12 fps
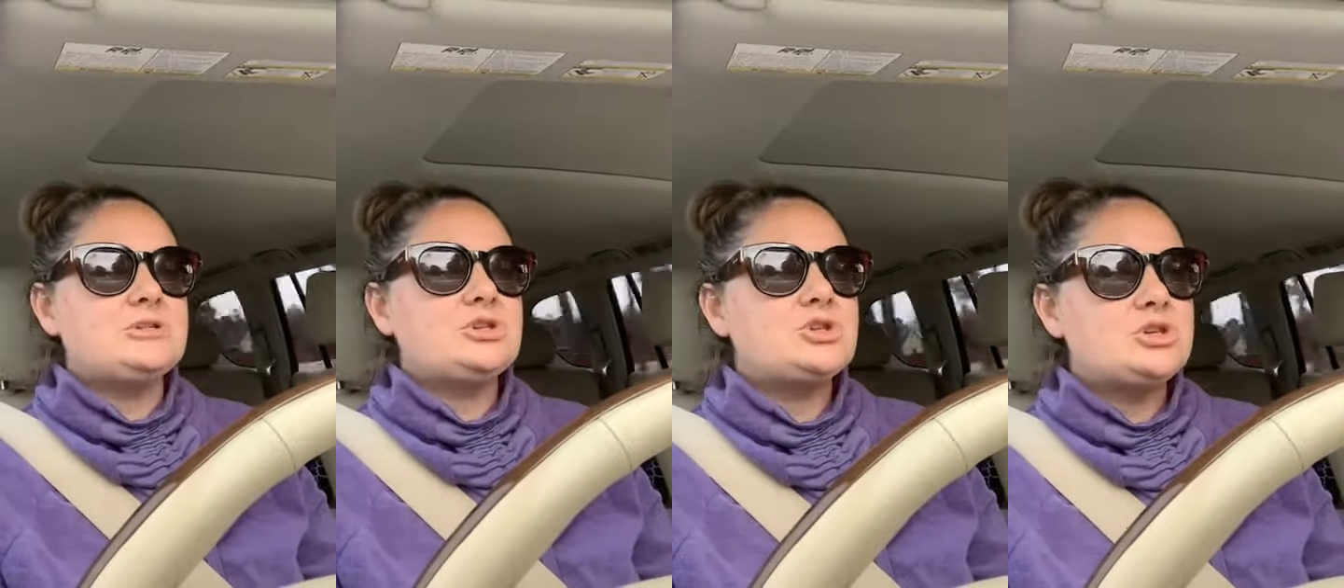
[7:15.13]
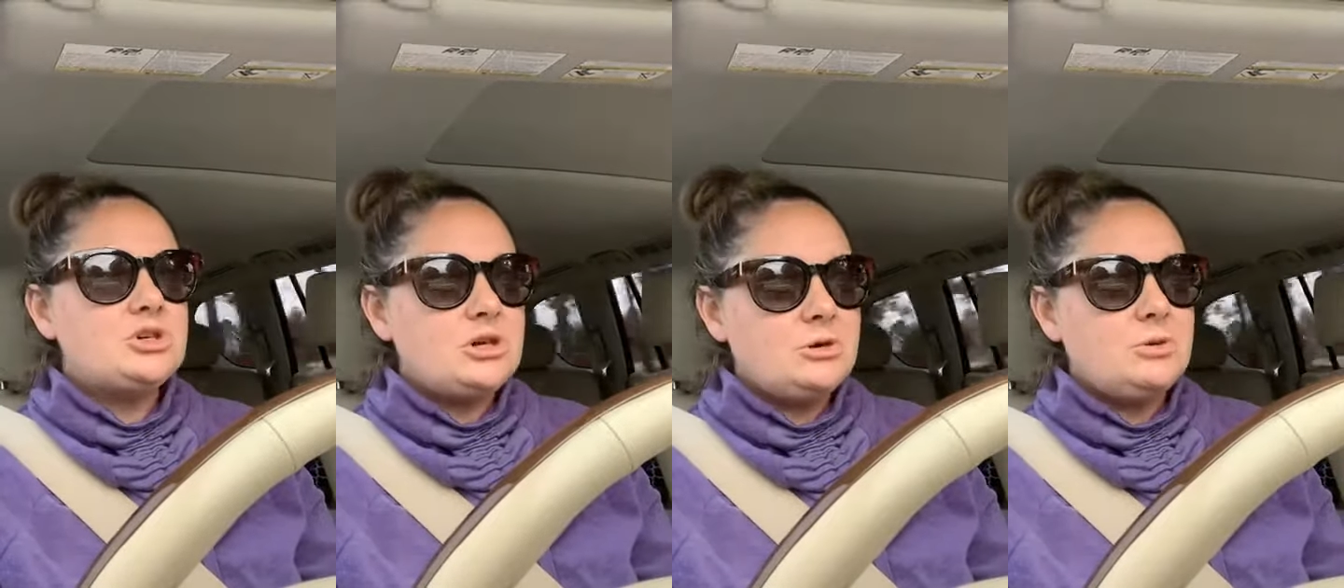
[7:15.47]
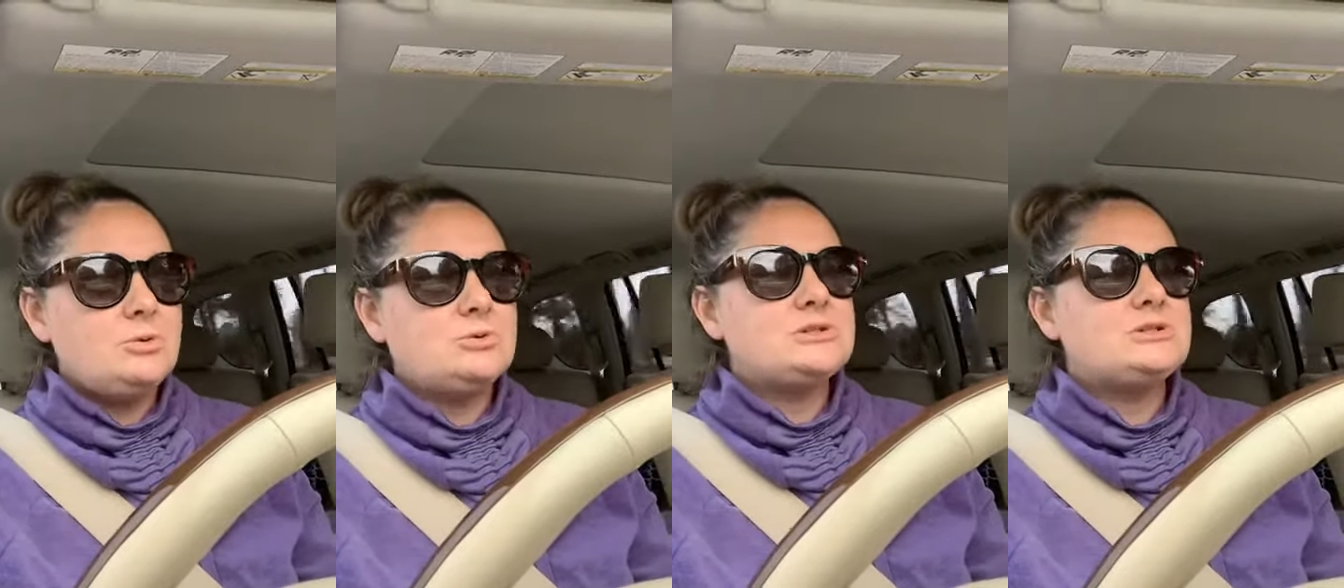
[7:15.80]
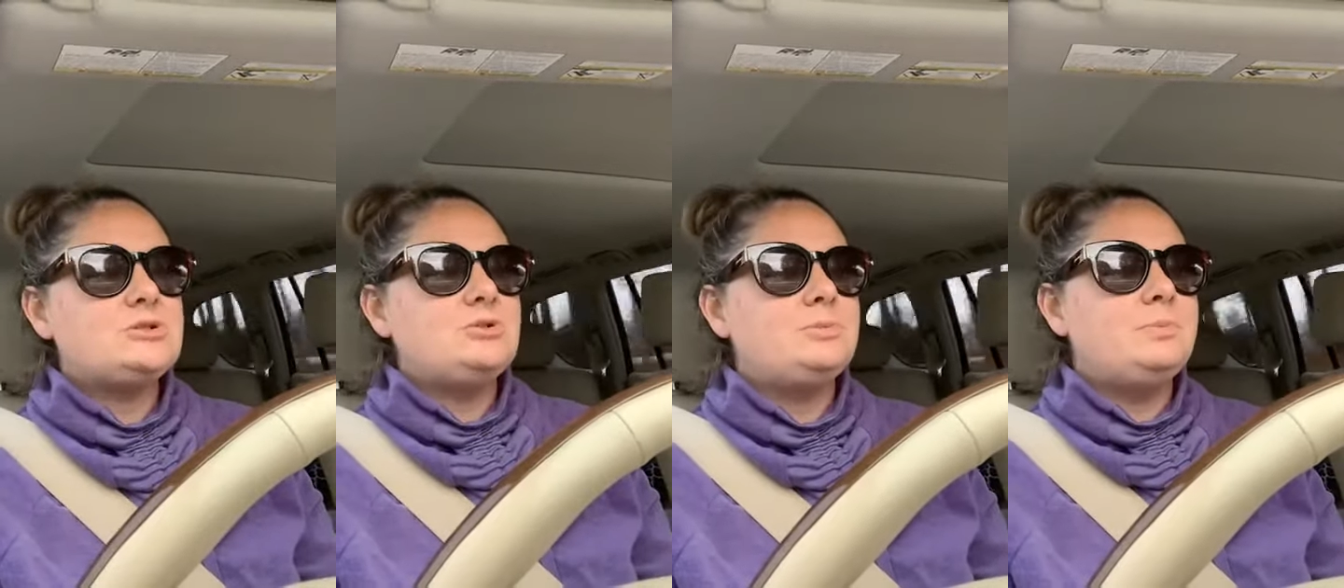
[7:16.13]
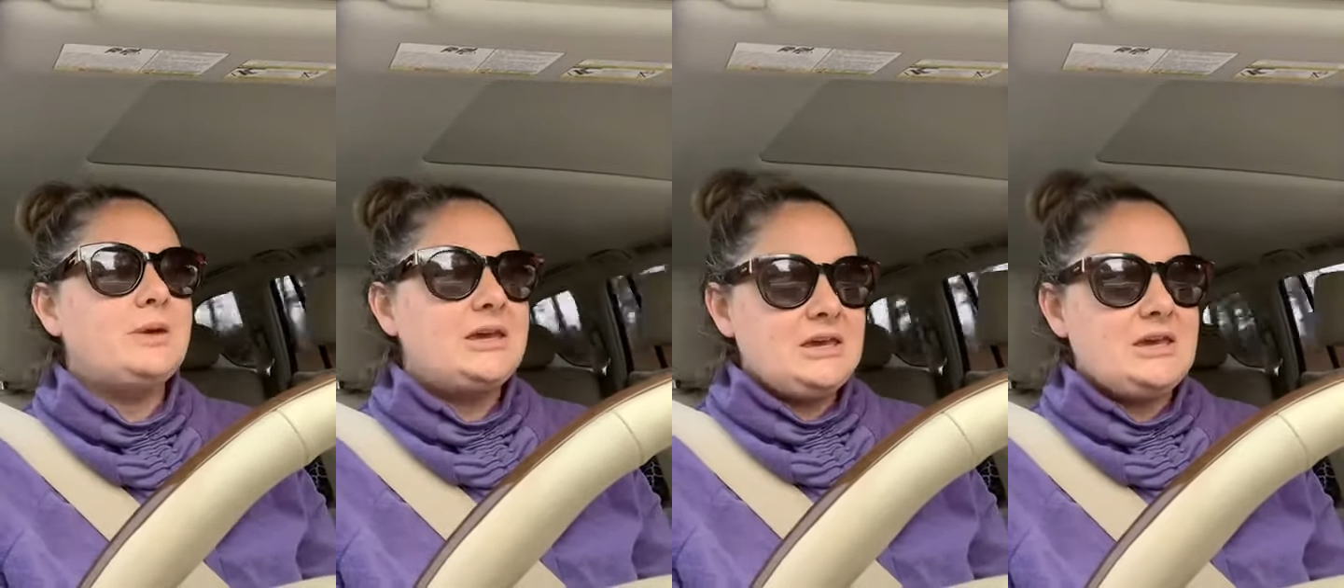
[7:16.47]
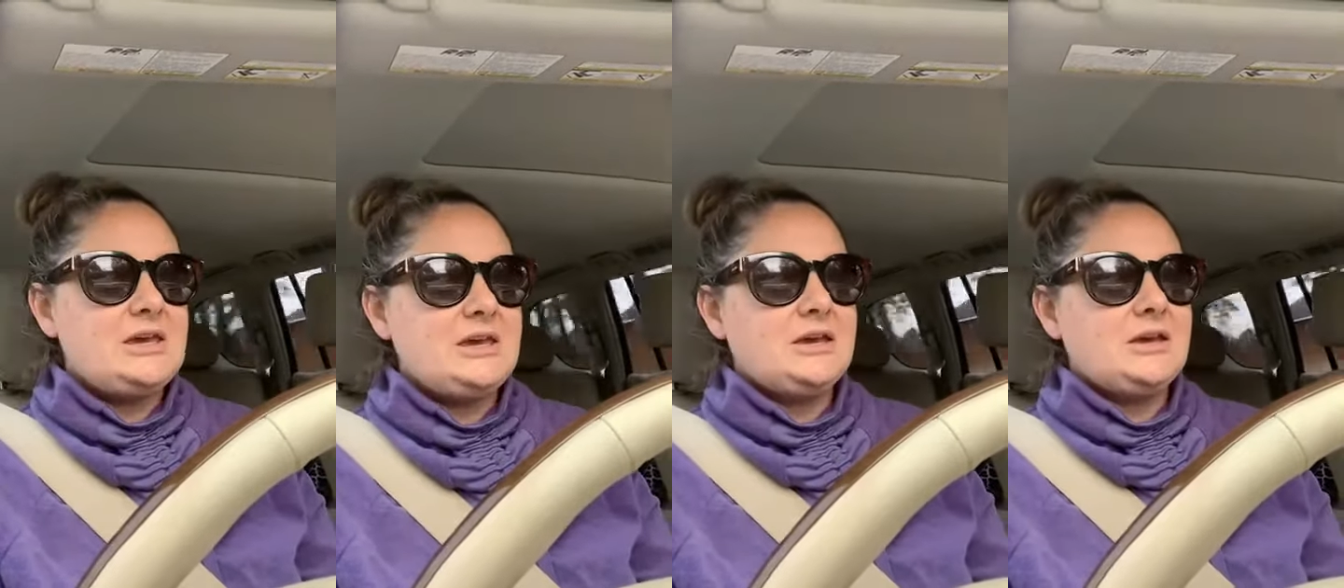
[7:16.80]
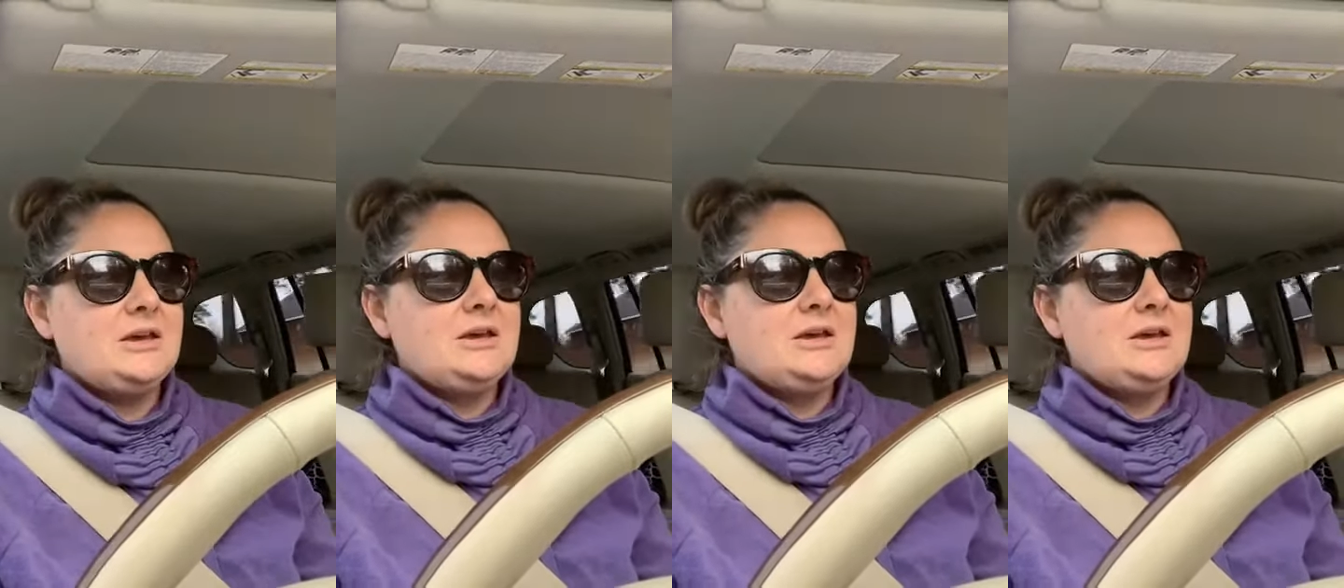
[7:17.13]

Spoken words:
choose to be